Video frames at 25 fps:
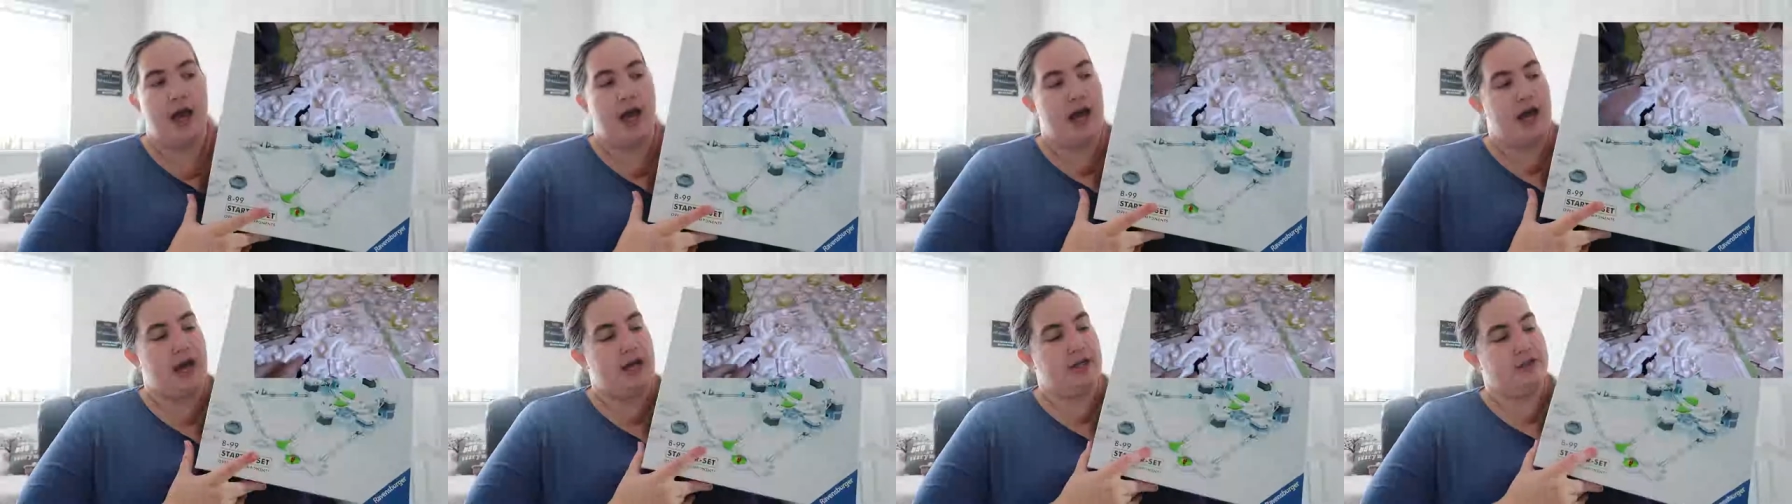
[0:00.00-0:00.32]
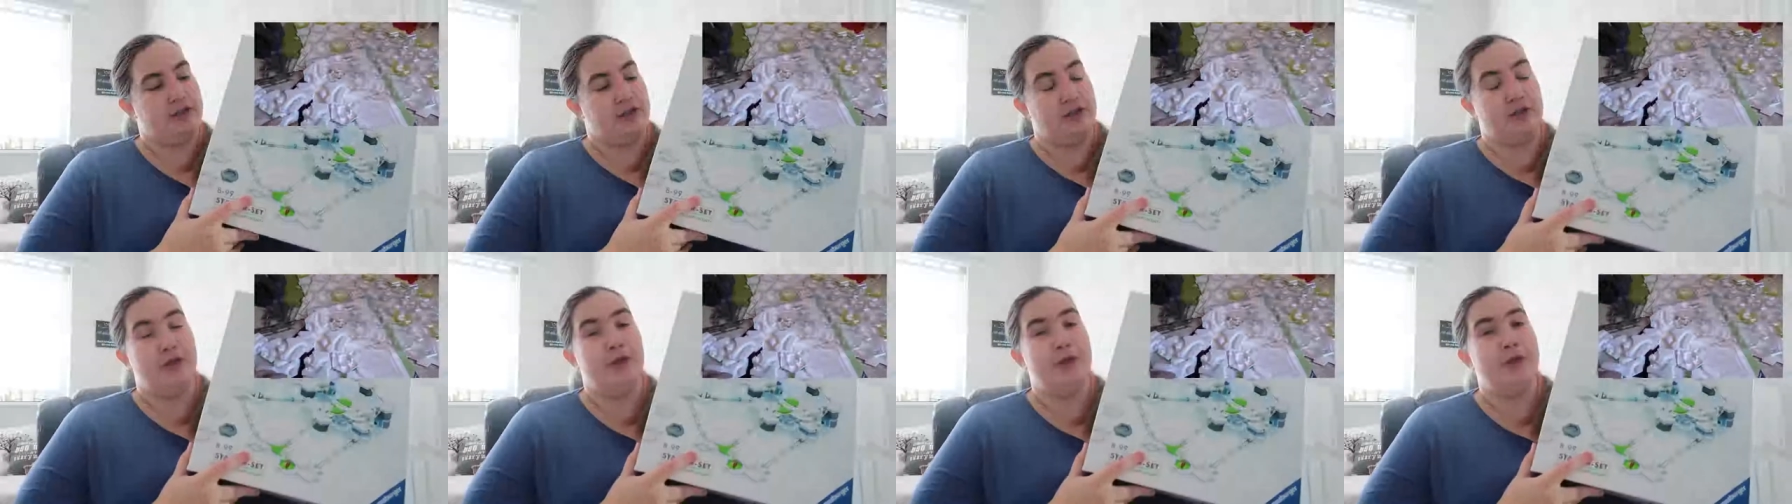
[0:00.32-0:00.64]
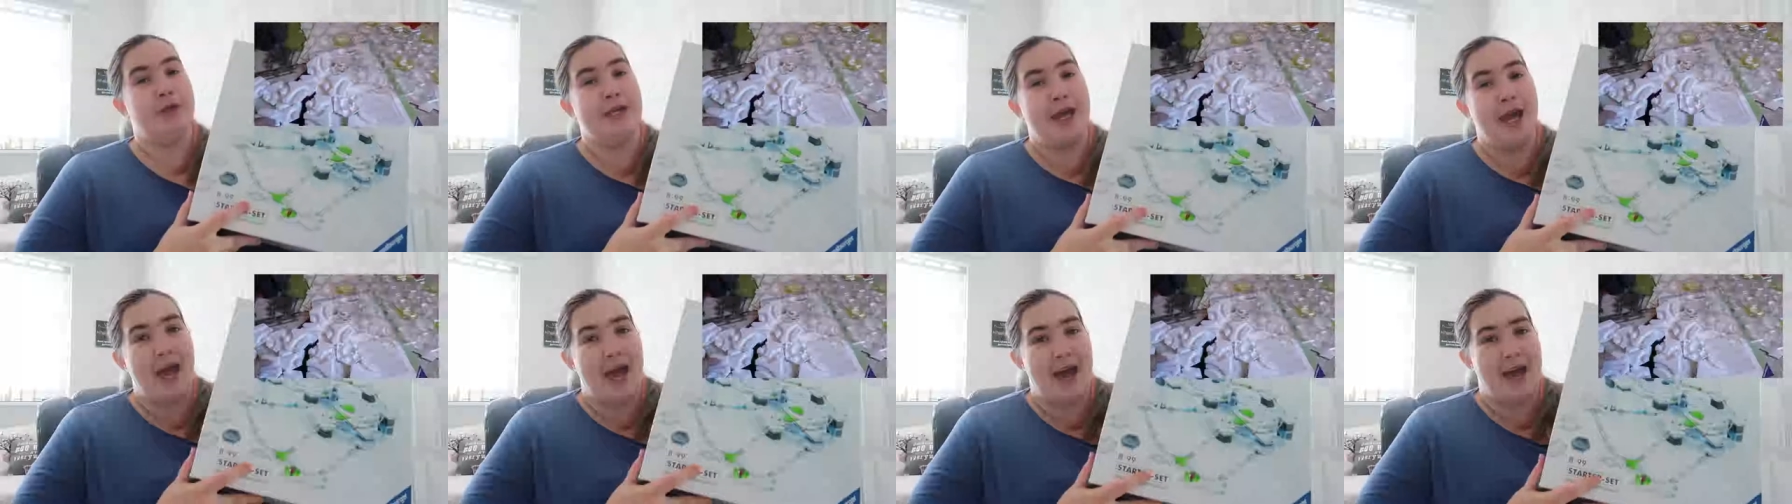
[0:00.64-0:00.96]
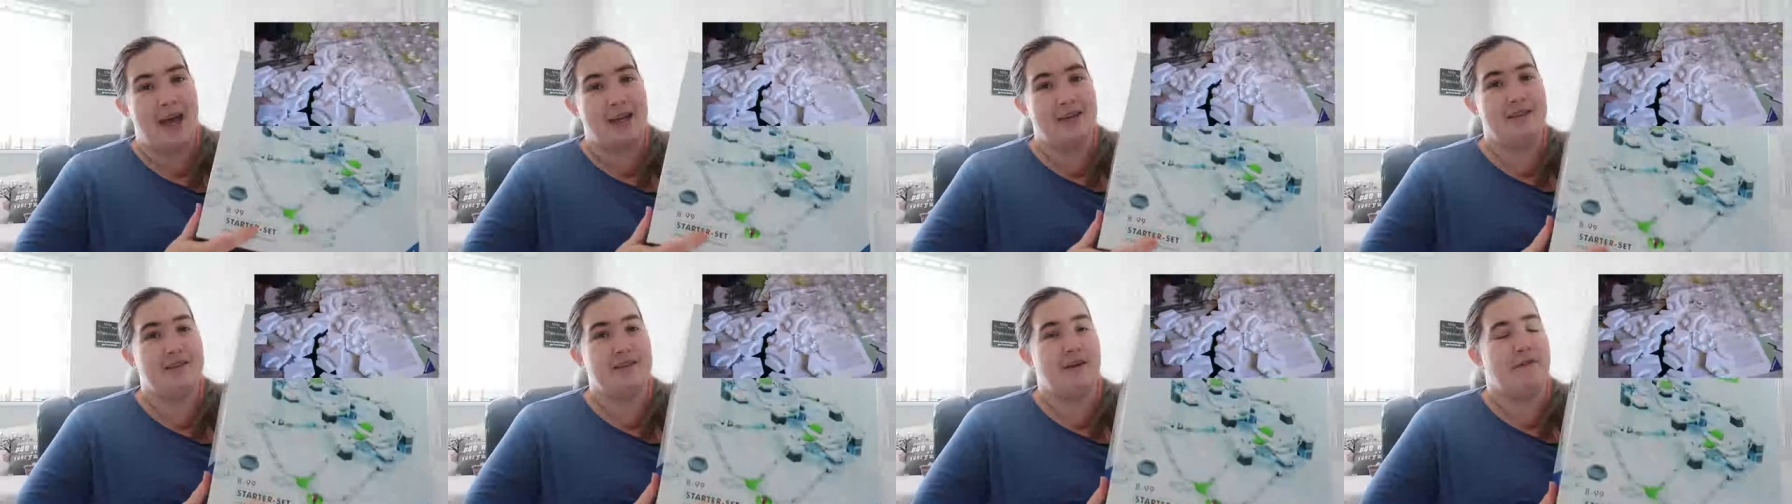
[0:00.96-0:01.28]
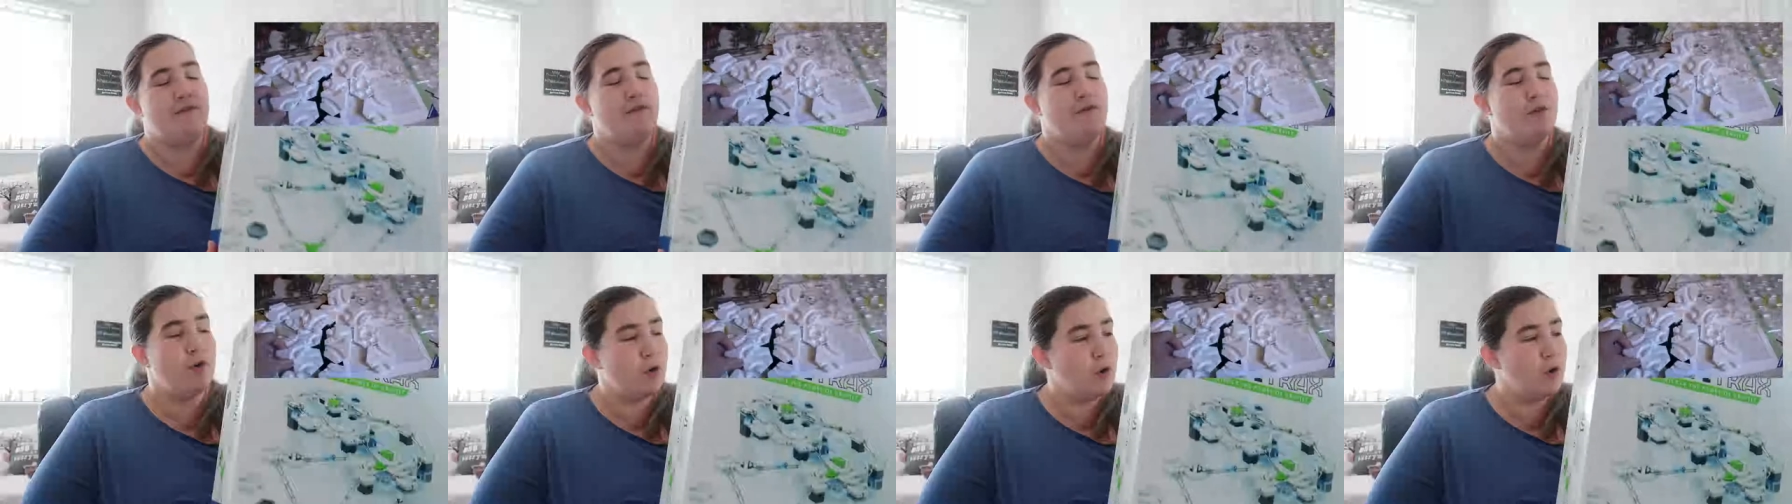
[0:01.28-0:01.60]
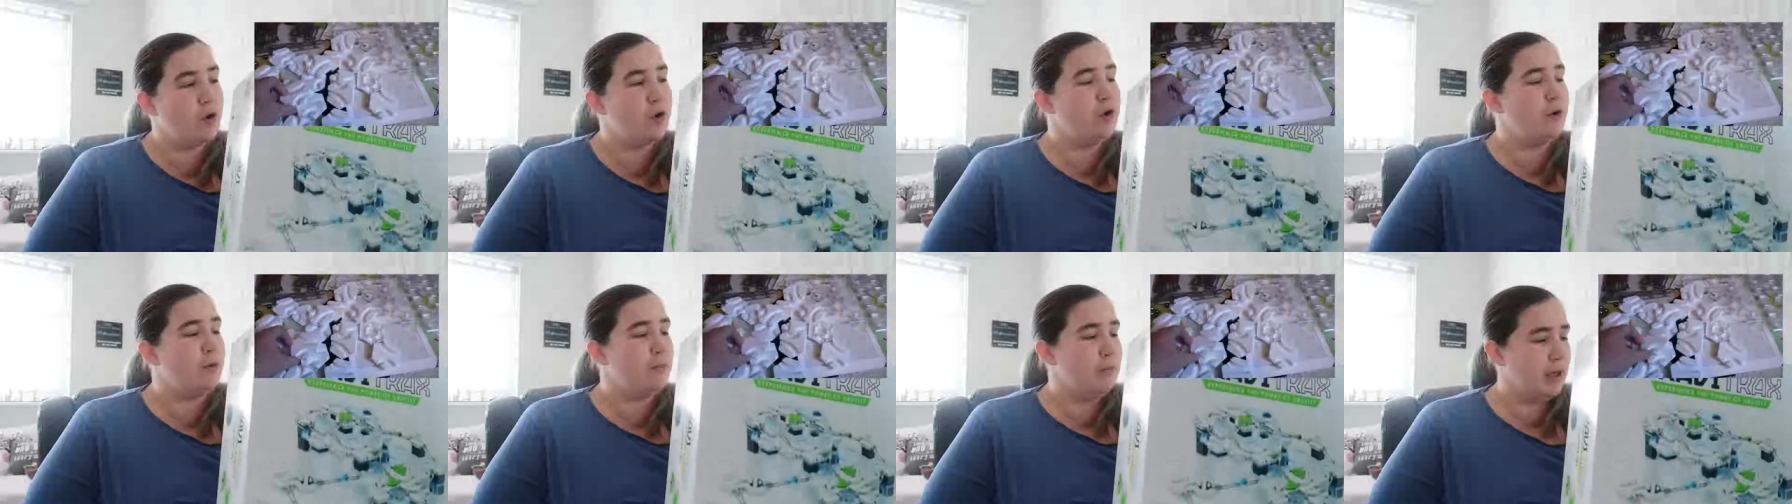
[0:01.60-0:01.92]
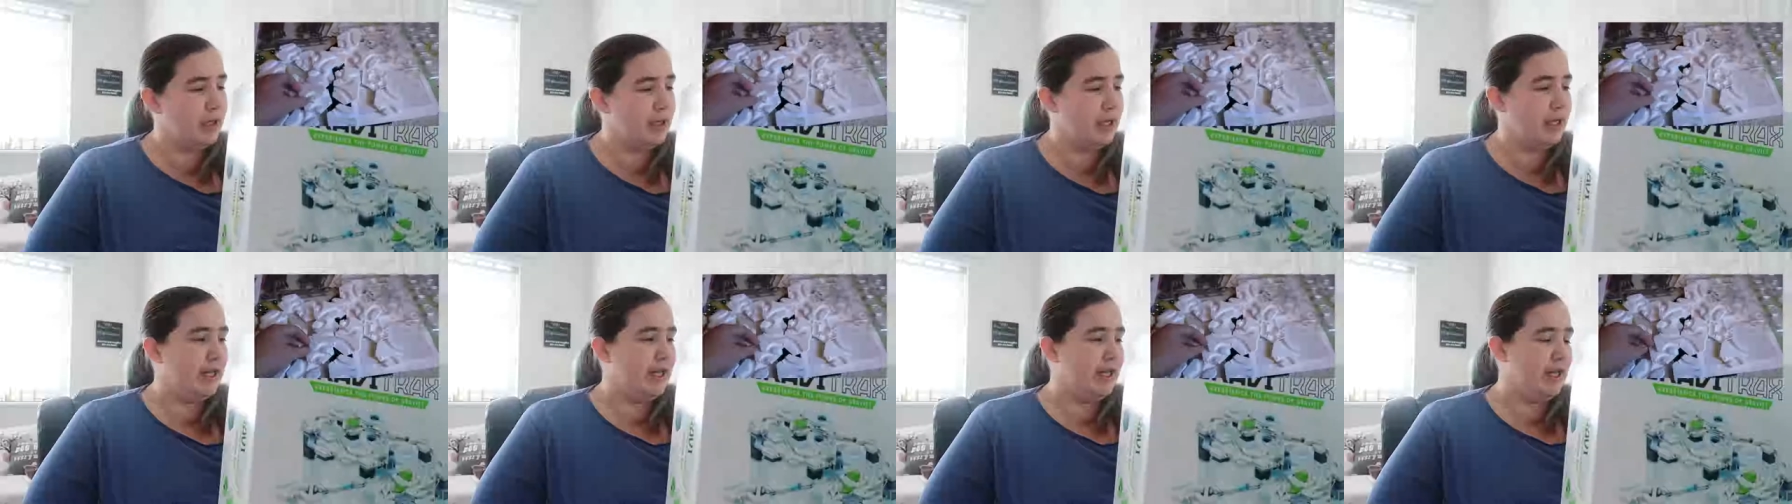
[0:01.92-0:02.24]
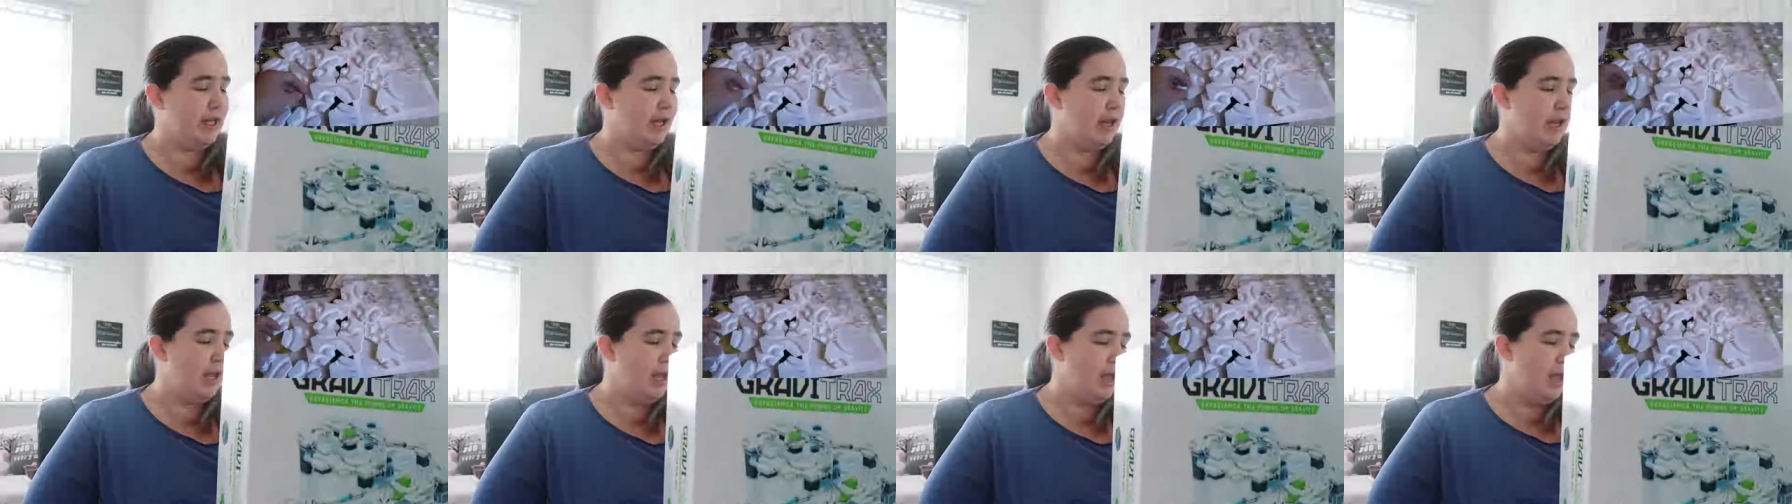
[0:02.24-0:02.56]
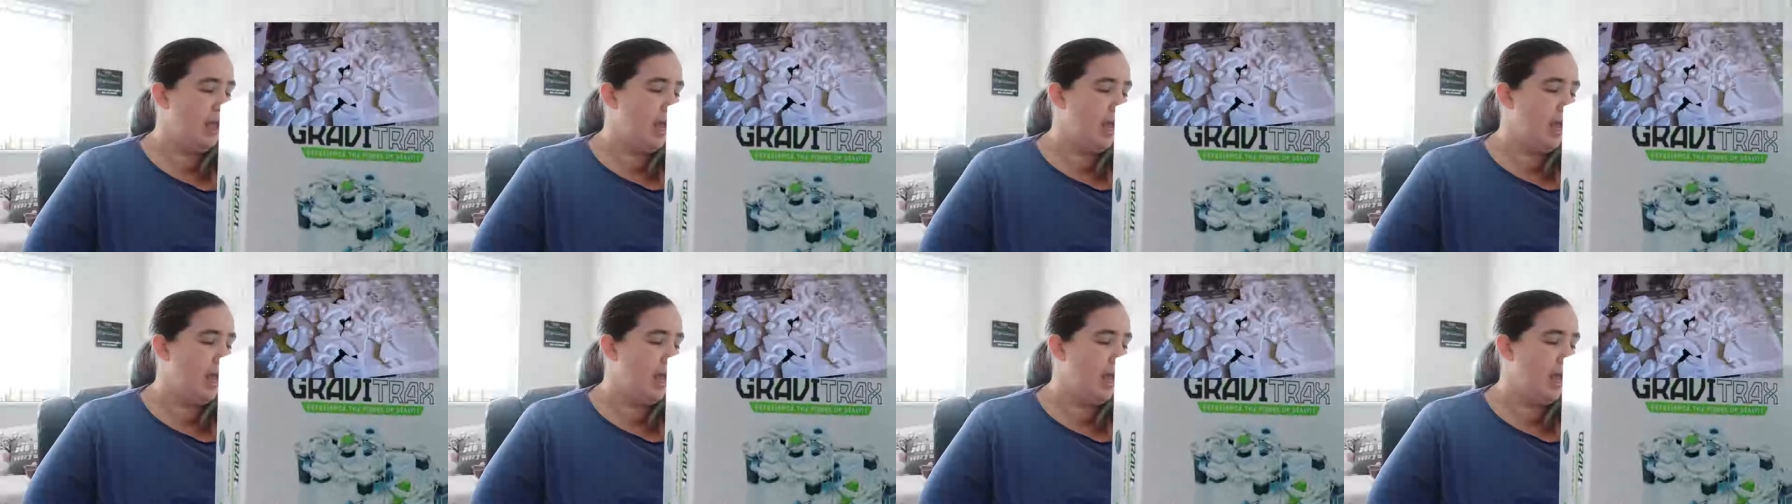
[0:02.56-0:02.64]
and you get for your money